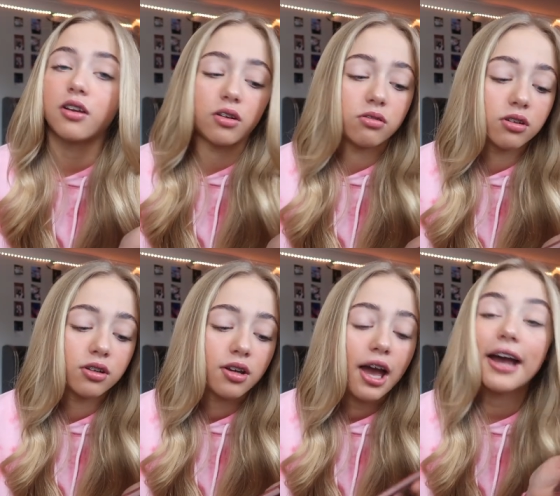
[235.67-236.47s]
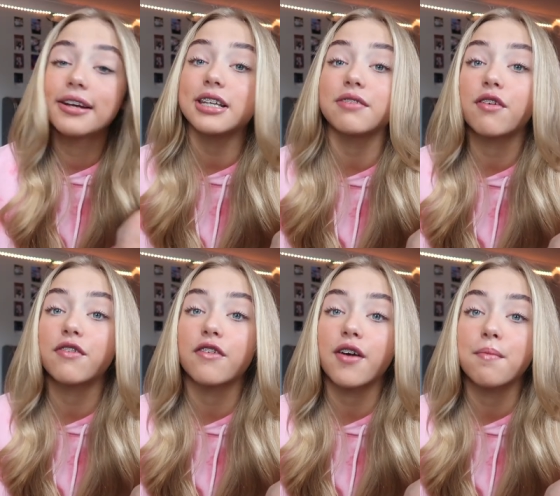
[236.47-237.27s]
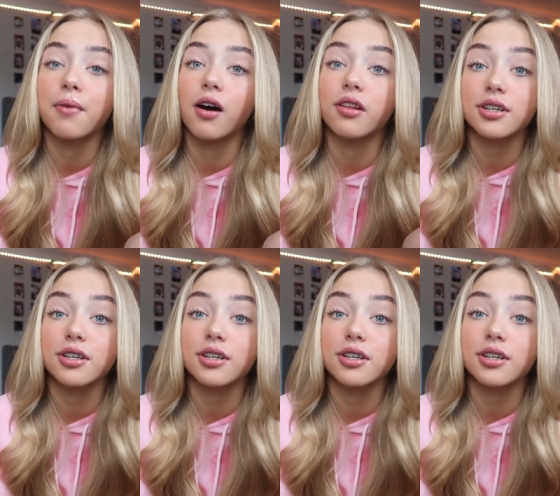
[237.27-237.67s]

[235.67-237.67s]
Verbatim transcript: no, eighteenth of November